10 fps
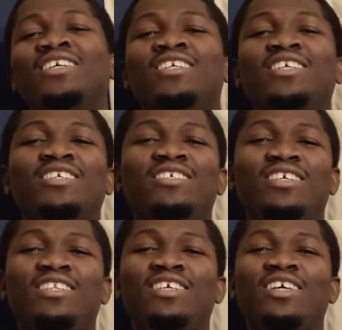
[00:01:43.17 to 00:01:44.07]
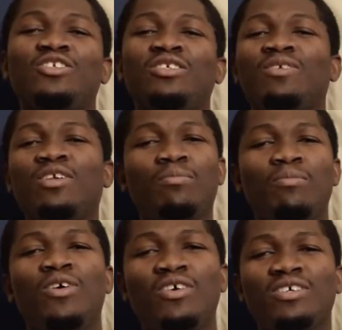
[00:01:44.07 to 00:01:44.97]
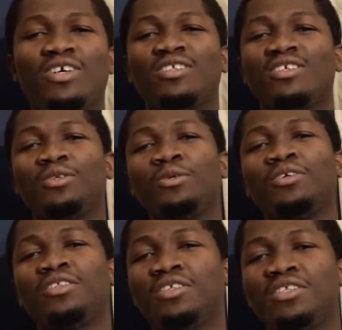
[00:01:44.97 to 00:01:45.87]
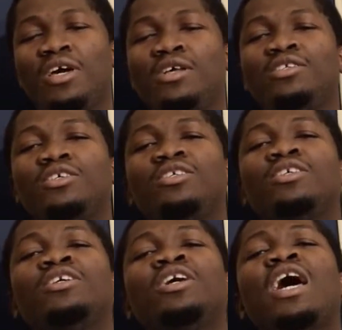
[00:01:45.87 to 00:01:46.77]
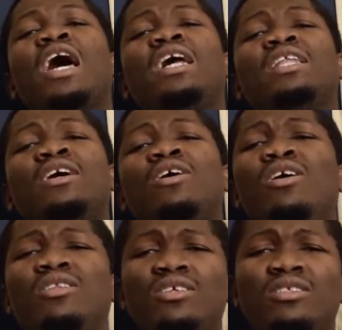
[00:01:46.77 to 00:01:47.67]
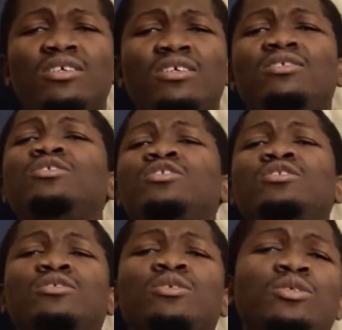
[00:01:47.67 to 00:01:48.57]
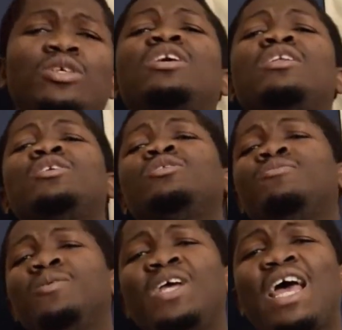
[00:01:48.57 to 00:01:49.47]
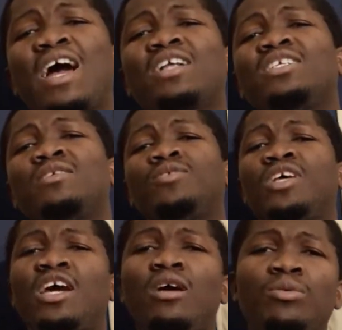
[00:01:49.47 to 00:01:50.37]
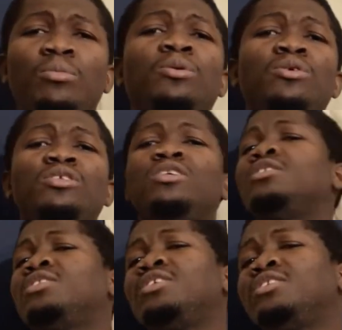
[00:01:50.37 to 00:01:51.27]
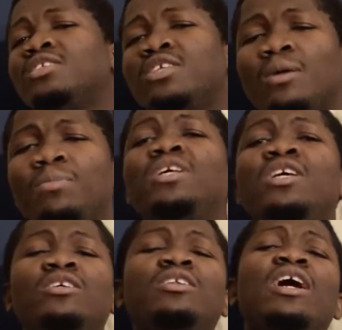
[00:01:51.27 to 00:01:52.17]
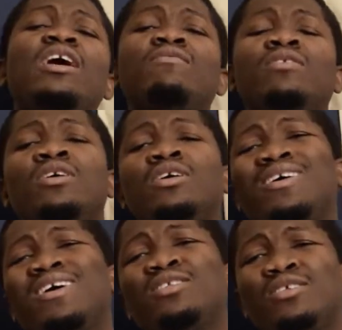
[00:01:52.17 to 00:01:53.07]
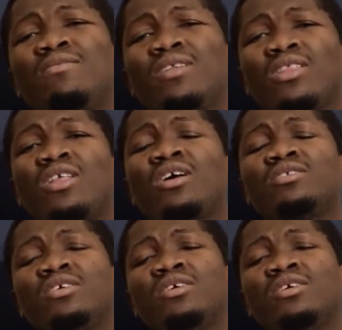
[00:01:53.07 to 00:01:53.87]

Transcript: it gets to develop more, as they told us in sciences. And then all these things just go together. You're very active, very happy person, things is happening in your life and stuff like that.